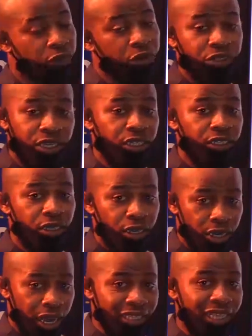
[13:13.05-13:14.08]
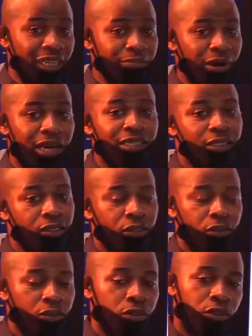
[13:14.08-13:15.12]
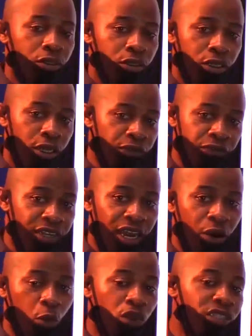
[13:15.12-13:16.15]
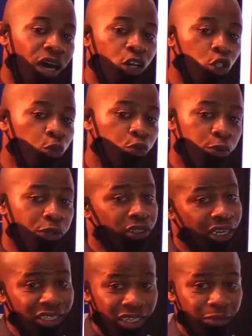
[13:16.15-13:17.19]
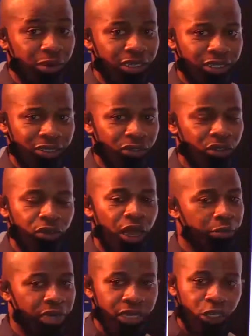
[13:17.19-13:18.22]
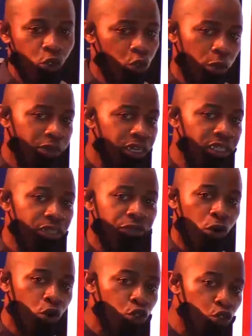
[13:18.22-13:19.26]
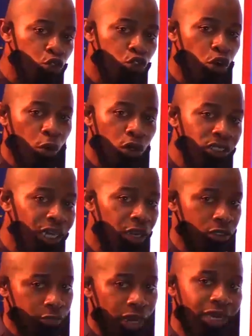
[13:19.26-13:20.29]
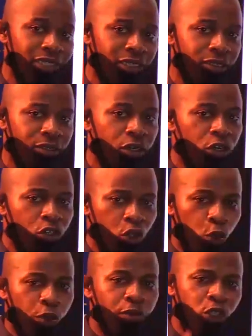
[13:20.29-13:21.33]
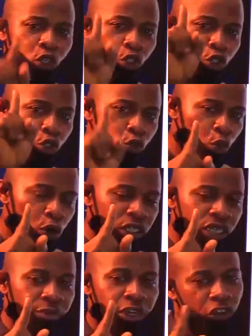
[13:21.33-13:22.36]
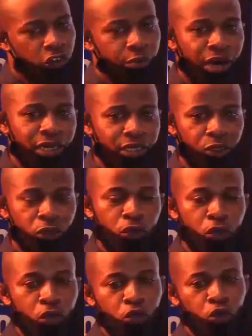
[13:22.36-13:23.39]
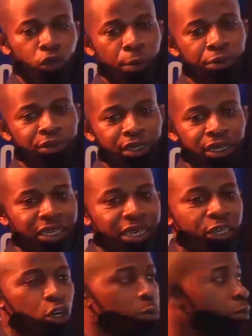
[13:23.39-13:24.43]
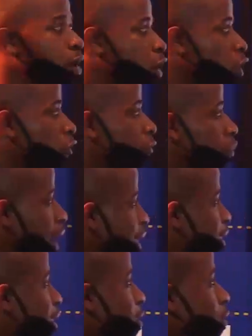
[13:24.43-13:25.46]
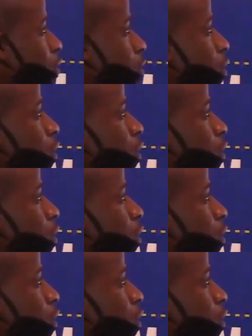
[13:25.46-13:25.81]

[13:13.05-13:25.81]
For instance, like that bicycle. If there are 1,000 pupils that take bicycle, I mean, it will not be easy for us to draw 1,000 bicycle. So we'll probably just use one image of a bicycle to represent a number of bicycle.